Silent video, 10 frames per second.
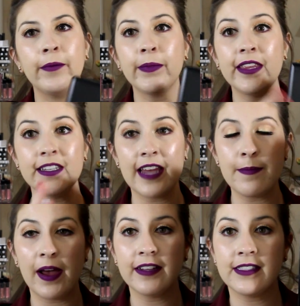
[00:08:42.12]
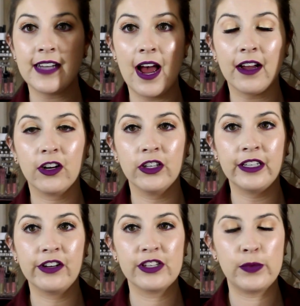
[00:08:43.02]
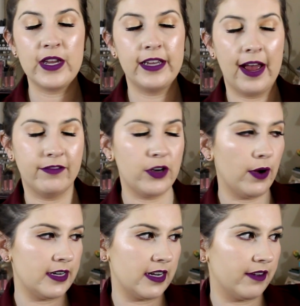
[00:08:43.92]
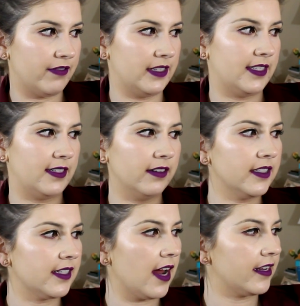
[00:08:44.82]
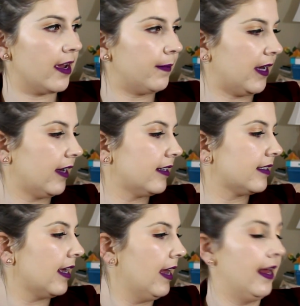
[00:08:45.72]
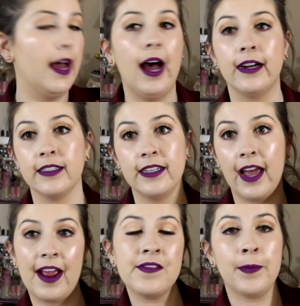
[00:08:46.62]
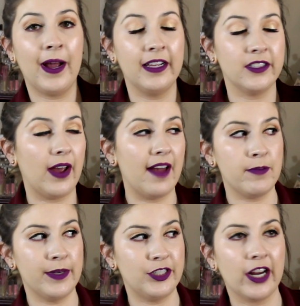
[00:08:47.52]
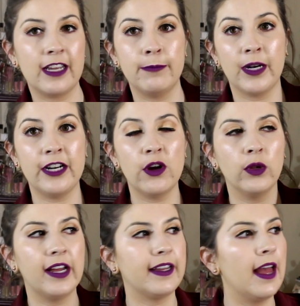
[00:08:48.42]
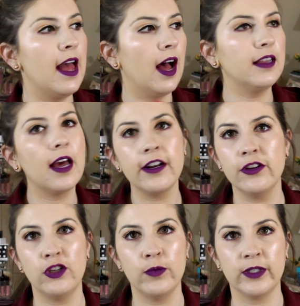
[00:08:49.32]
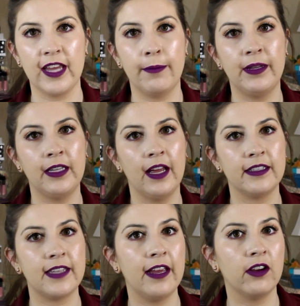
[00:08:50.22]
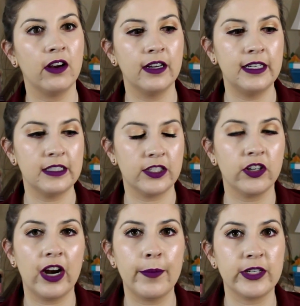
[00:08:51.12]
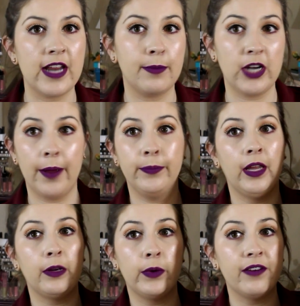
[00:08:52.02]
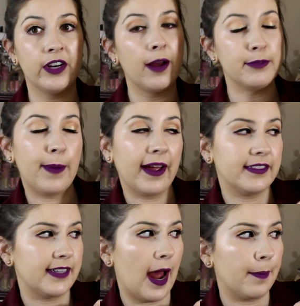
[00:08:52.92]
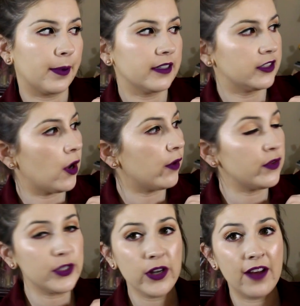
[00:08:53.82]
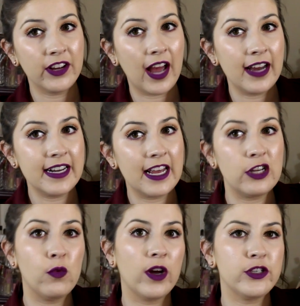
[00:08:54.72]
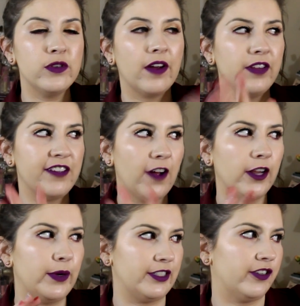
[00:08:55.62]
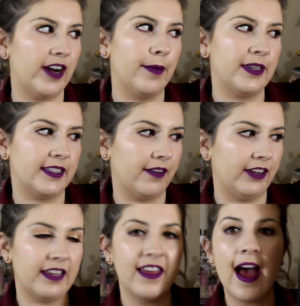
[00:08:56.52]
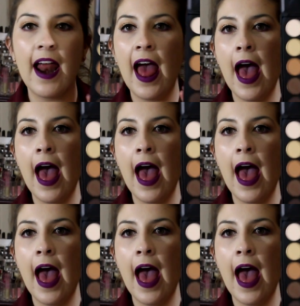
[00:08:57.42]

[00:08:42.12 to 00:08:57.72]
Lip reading: This came back in stock earlier this week. Have no idea if it's still in stock yet, because honestly I have the palette, so I haven't been checking, but I know like a lot of YouTubers have been like saying on Instagram or Snapchat like whenever it comes back in stock. So if you still haven't gotten it and you want to, definitely follow Instagram and stuff like that.